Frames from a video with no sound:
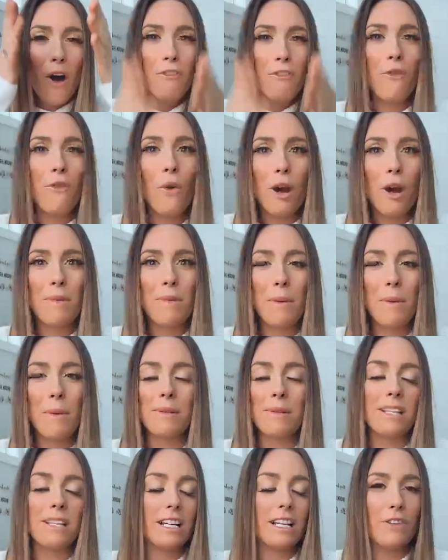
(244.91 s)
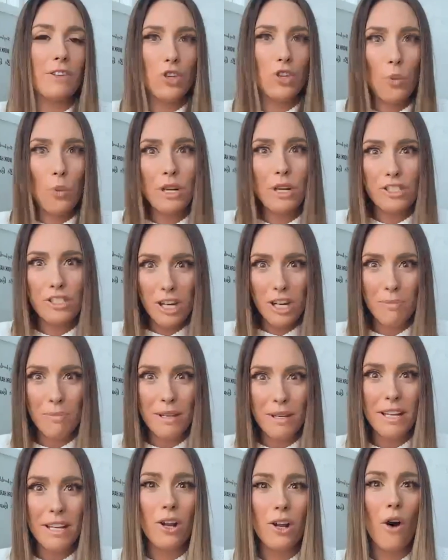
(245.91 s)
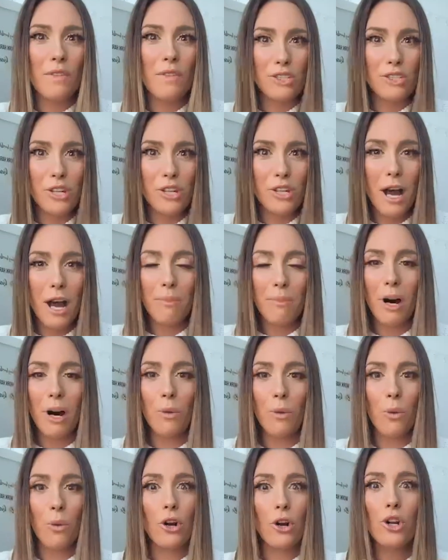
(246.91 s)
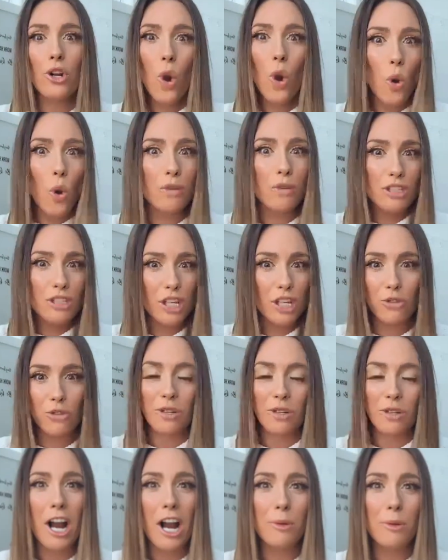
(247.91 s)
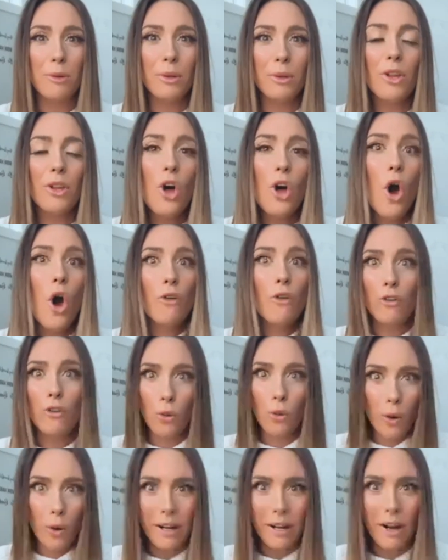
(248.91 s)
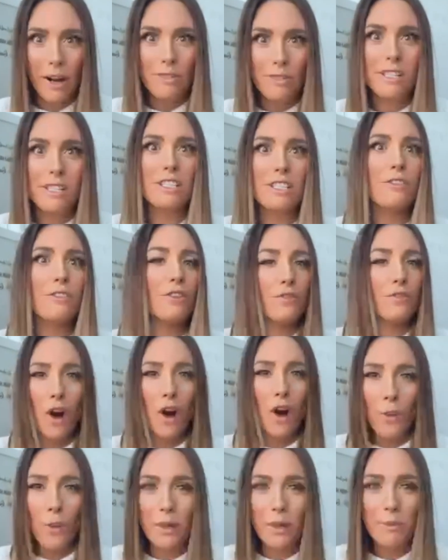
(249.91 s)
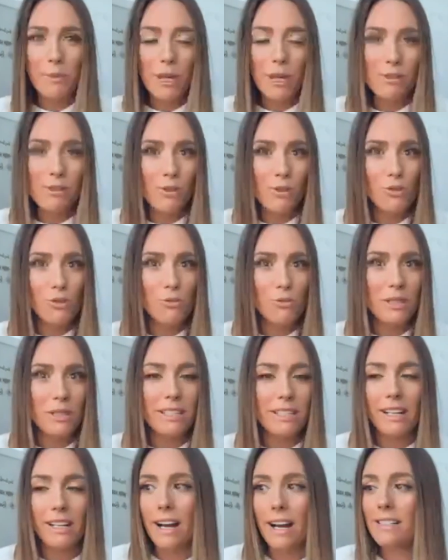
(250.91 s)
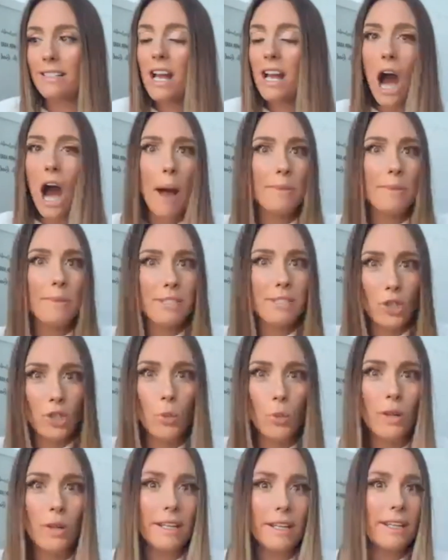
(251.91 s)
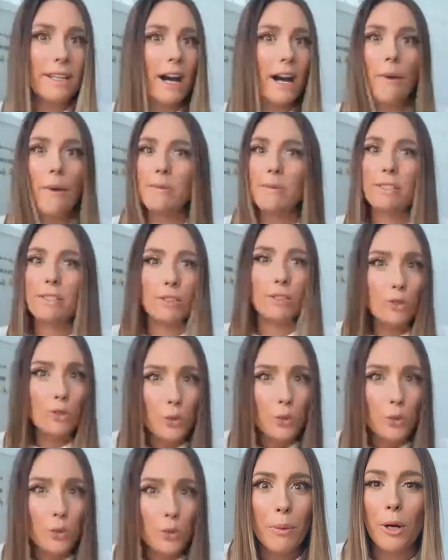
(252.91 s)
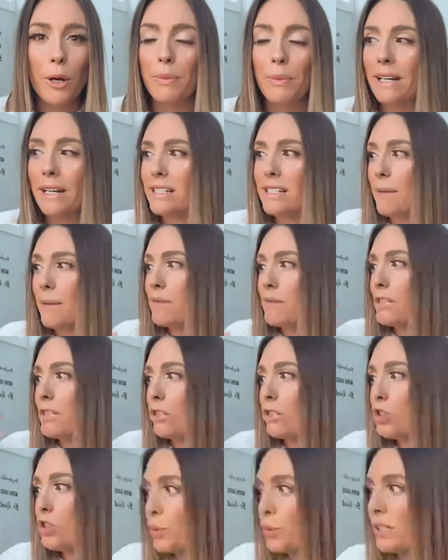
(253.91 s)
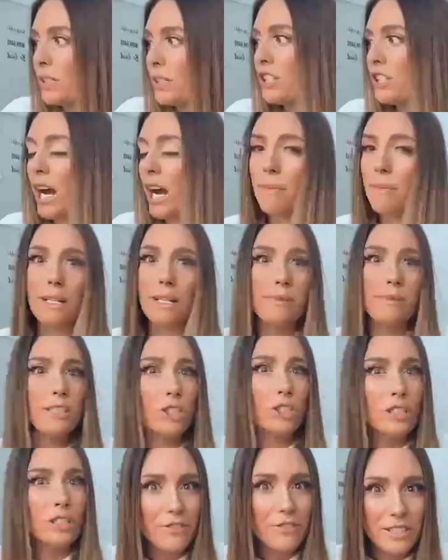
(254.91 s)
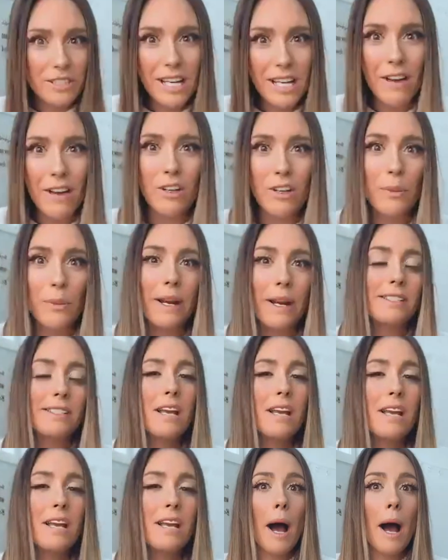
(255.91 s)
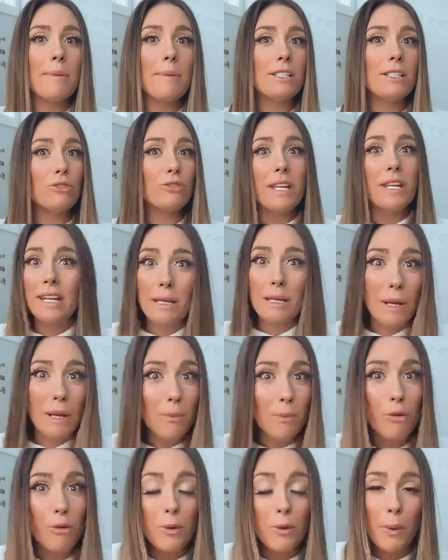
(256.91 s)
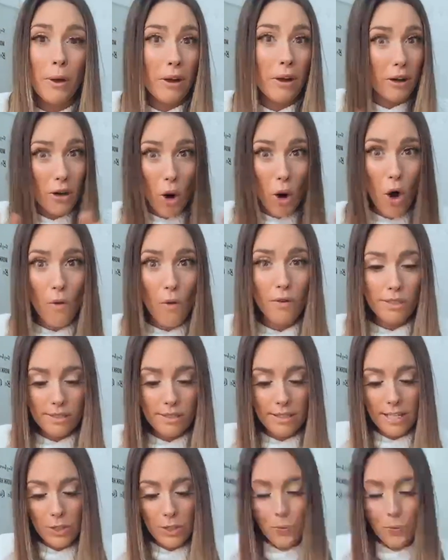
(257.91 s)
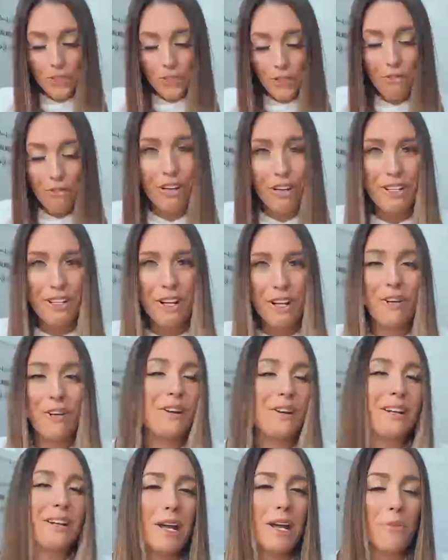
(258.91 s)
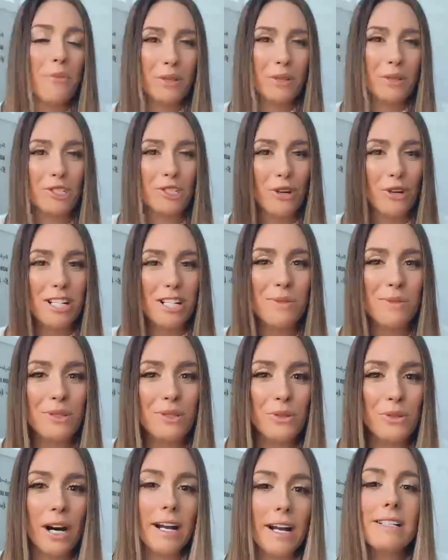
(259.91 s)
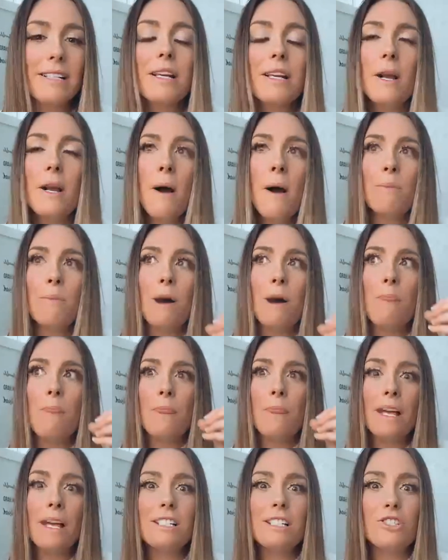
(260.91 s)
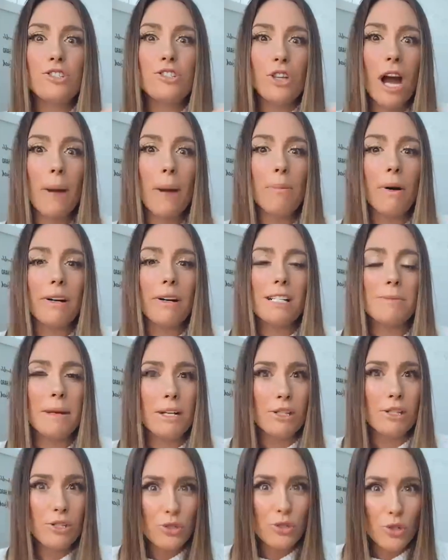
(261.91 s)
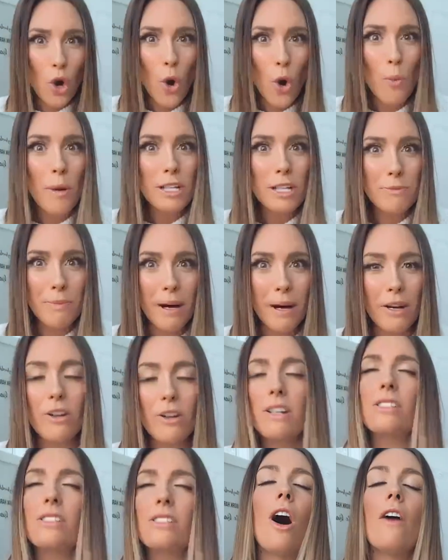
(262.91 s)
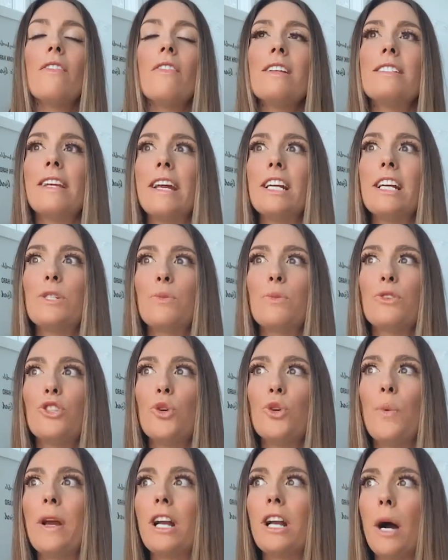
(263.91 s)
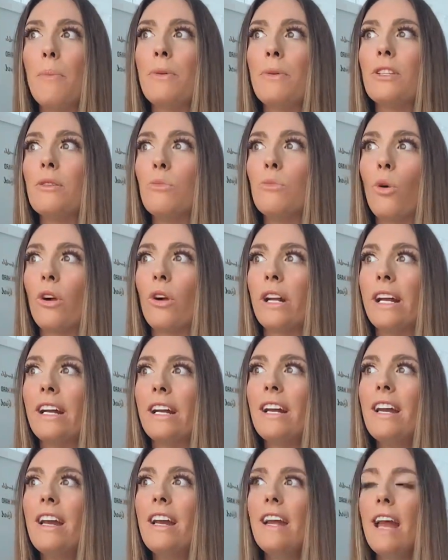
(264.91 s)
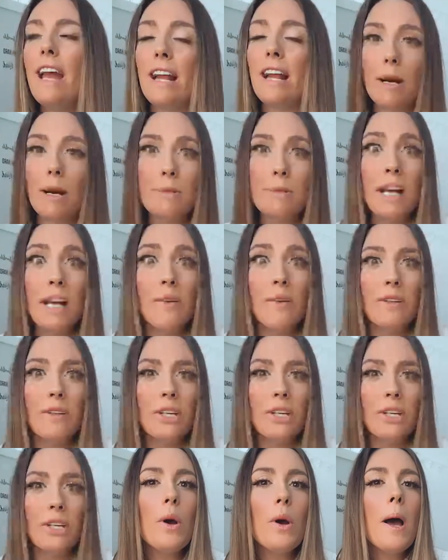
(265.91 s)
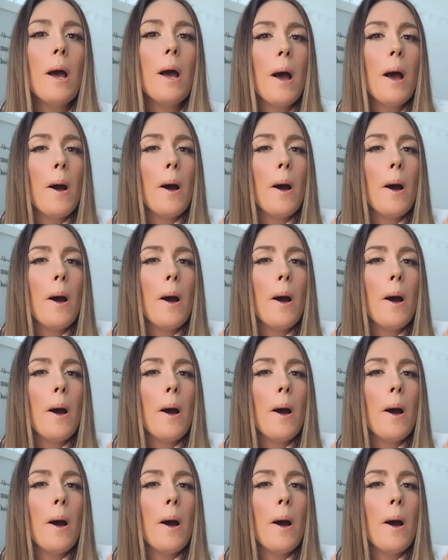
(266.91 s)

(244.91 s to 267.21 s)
a forum that was like, if you want to jump in on this chat pod, we're going to hold each other accountable for workouts. Because if you're following me on social media, guys, I'm still working out. I'm still doing burpees. I'm still doing jumps. I'm still lifting heavy weights. I'm still taking my pre-workout, all those things which I've written here and I will address with you guys. But this chat pod has made it so much better, because on the days where you wake up in the morning, and I'm telling you,